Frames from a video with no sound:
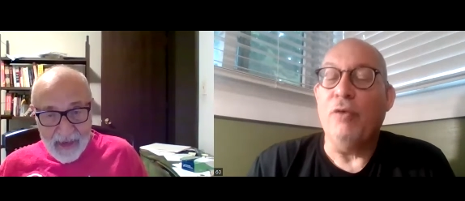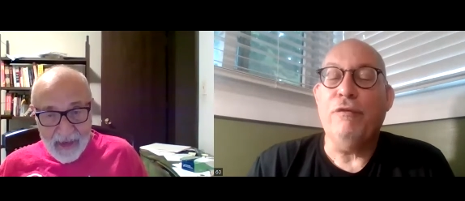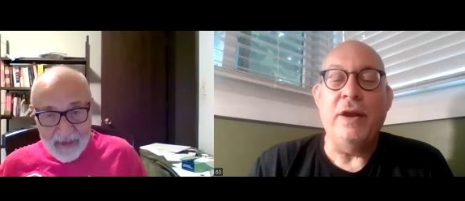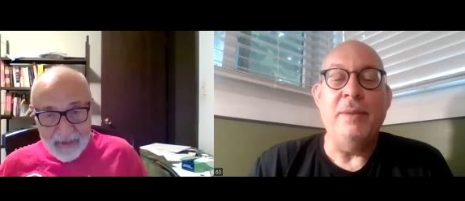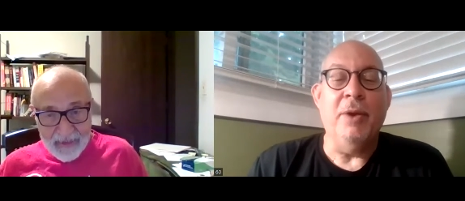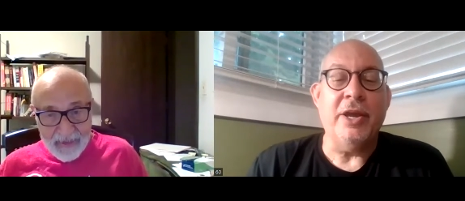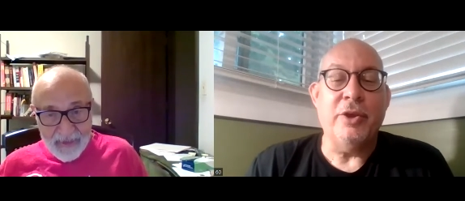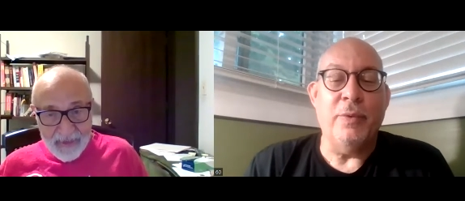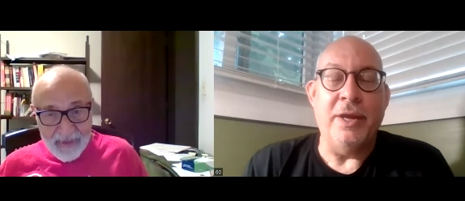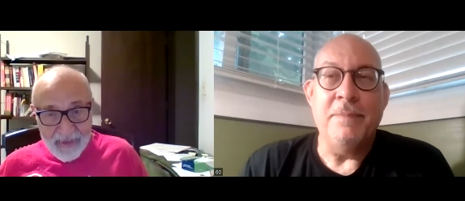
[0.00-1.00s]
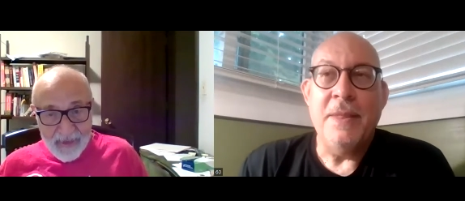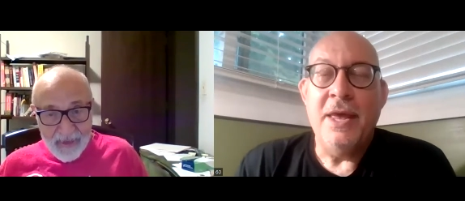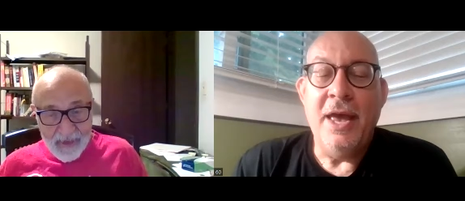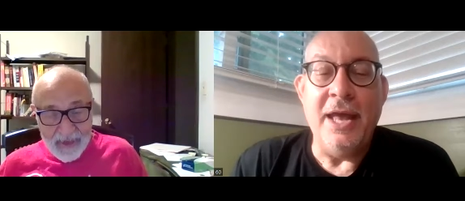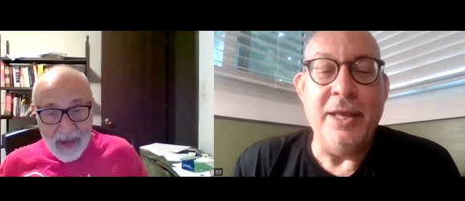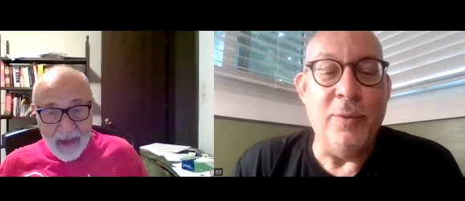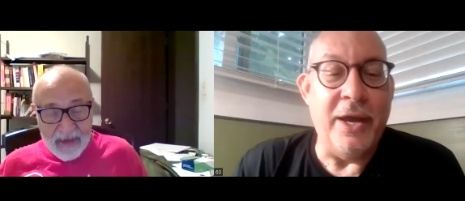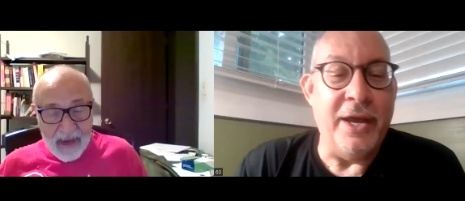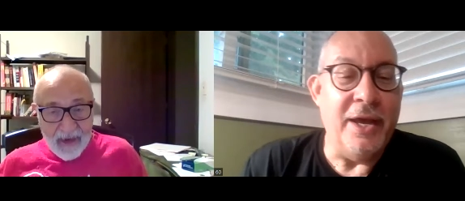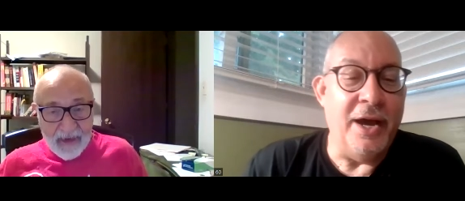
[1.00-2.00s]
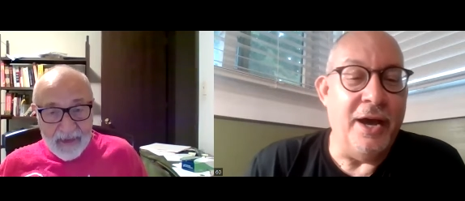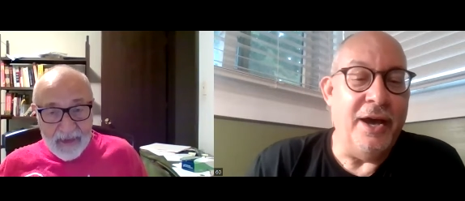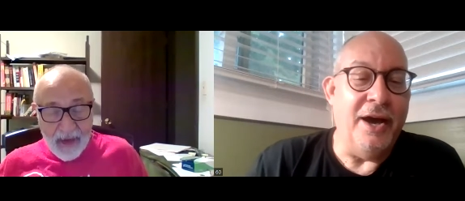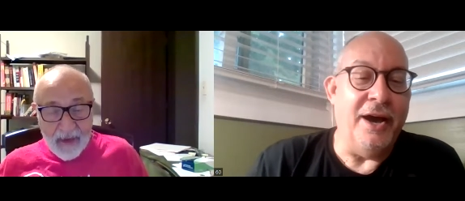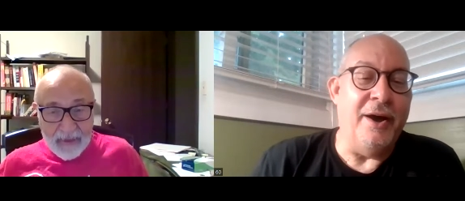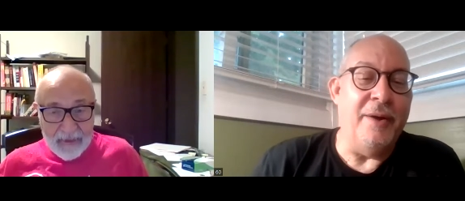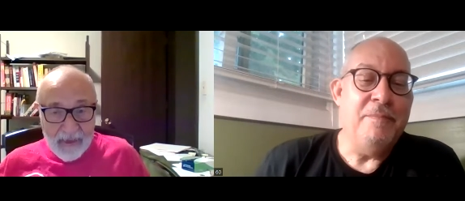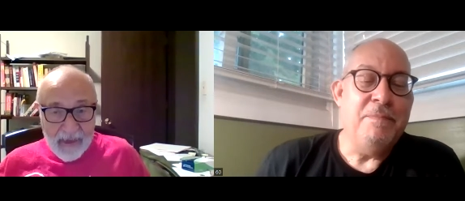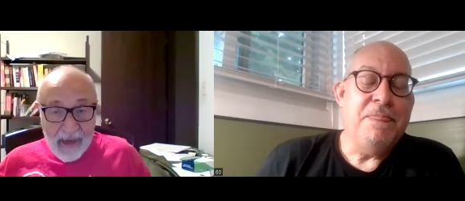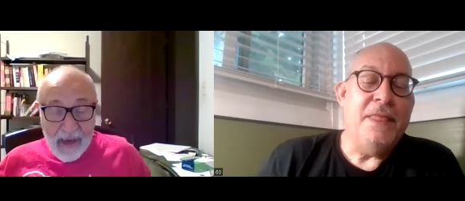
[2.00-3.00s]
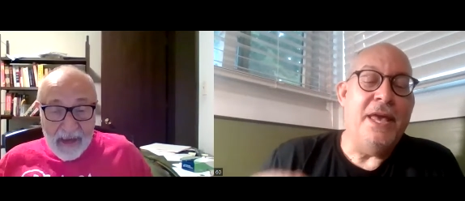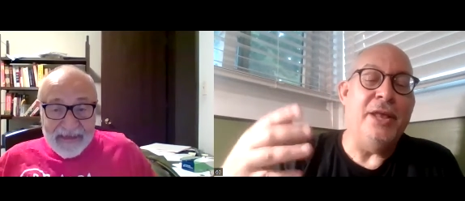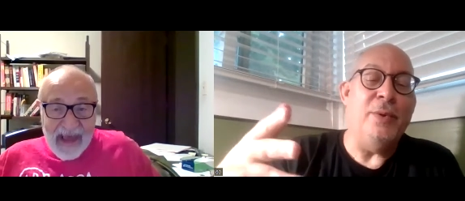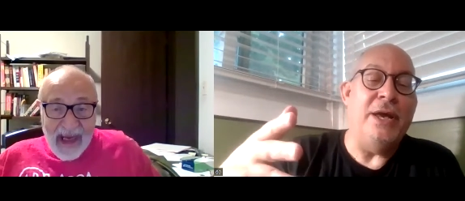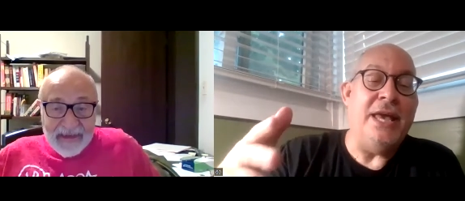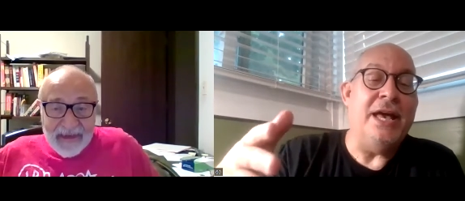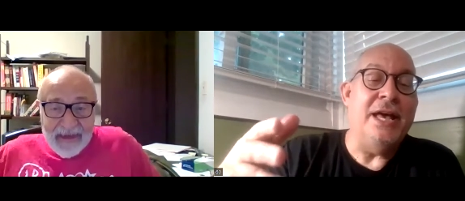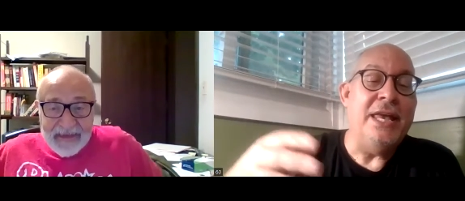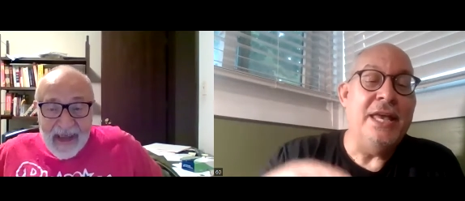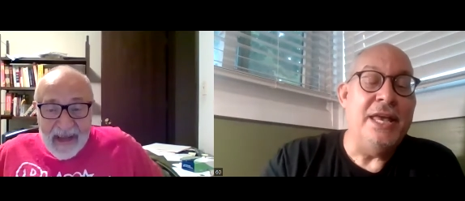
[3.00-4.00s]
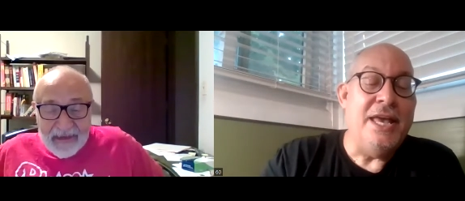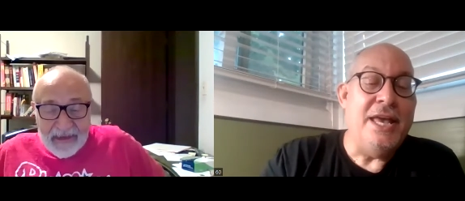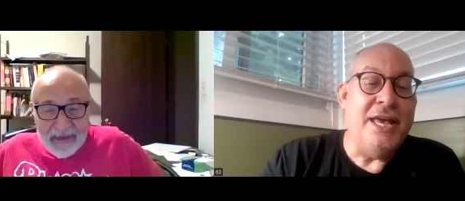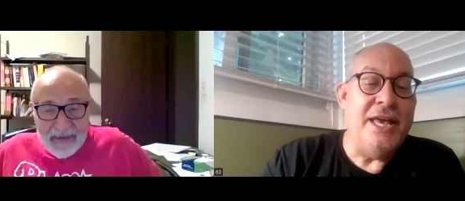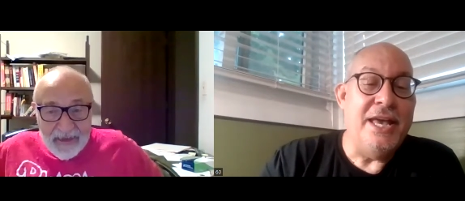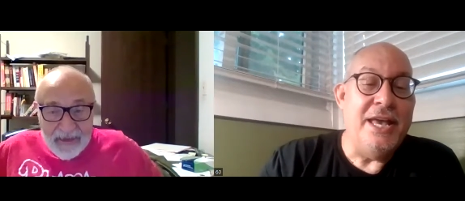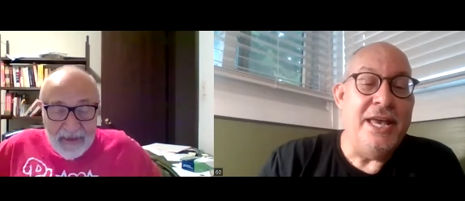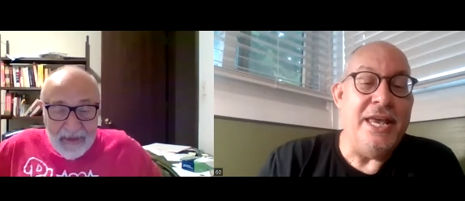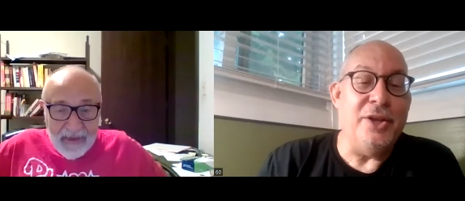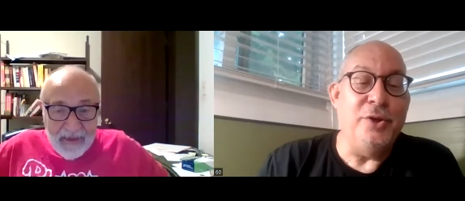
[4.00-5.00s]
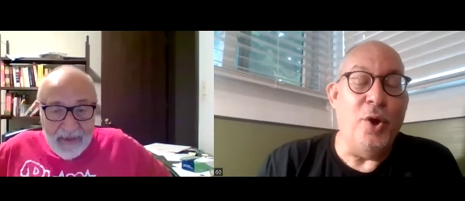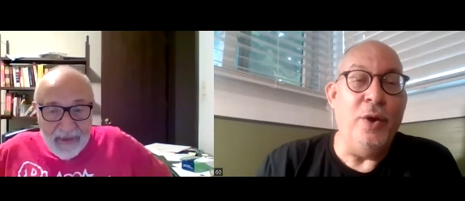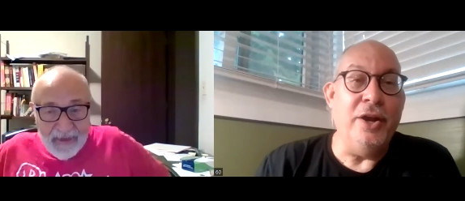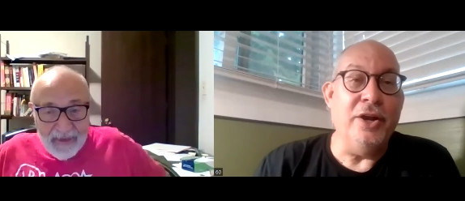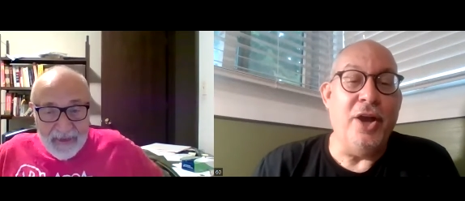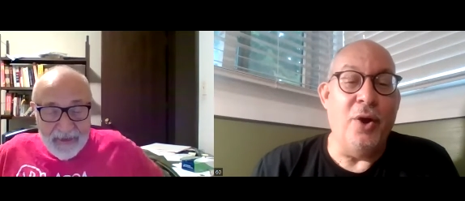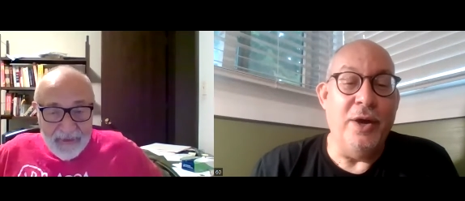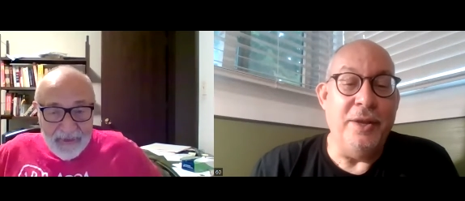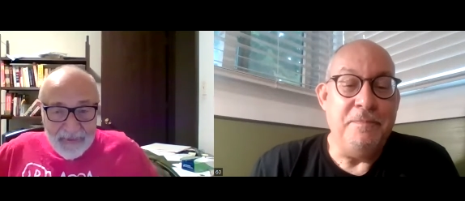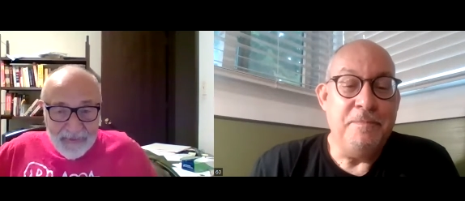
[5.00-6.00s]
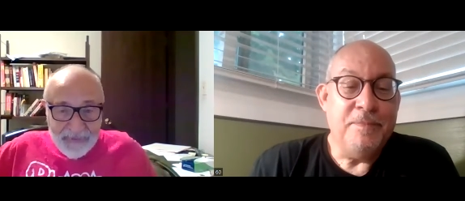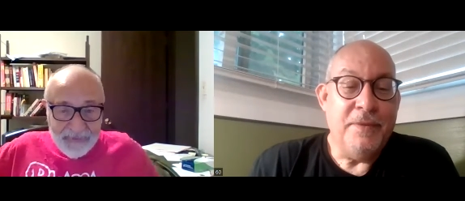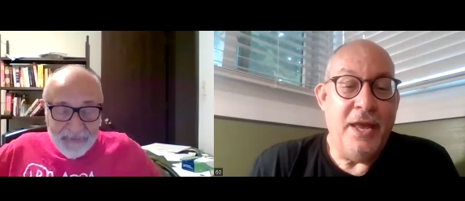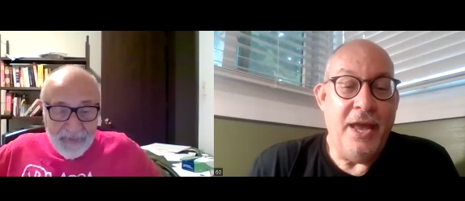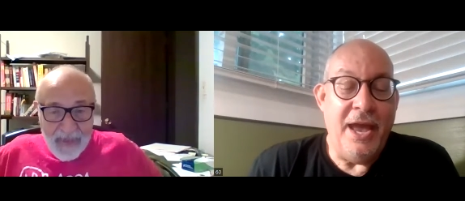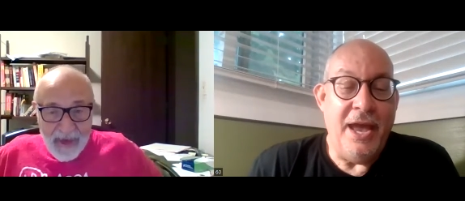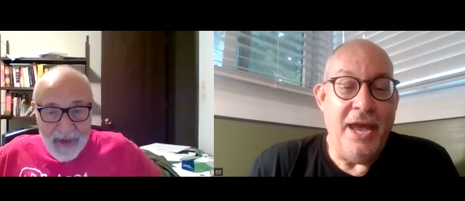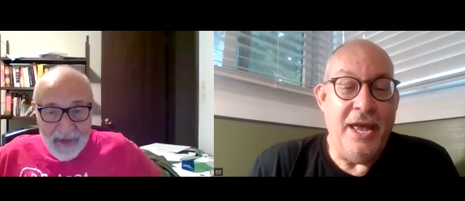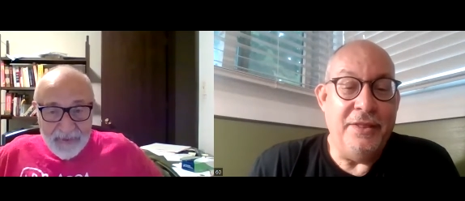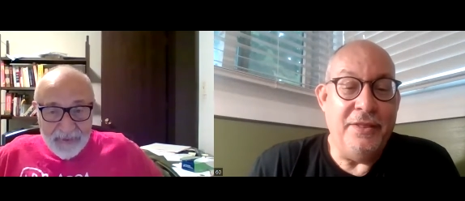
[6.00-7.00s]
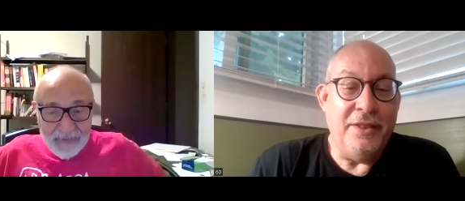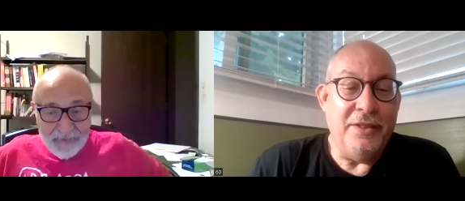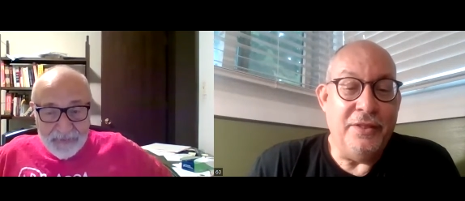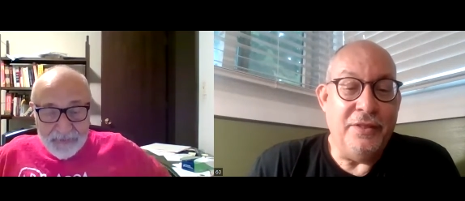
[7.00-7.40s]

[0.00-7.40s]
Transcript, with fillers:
Speaker 1: Oh, Freddie Mercury. Yeah, anyway, yeah, yeah. Uh, uh exactly, anyway, yeah. exactly. He had a no hitter going, and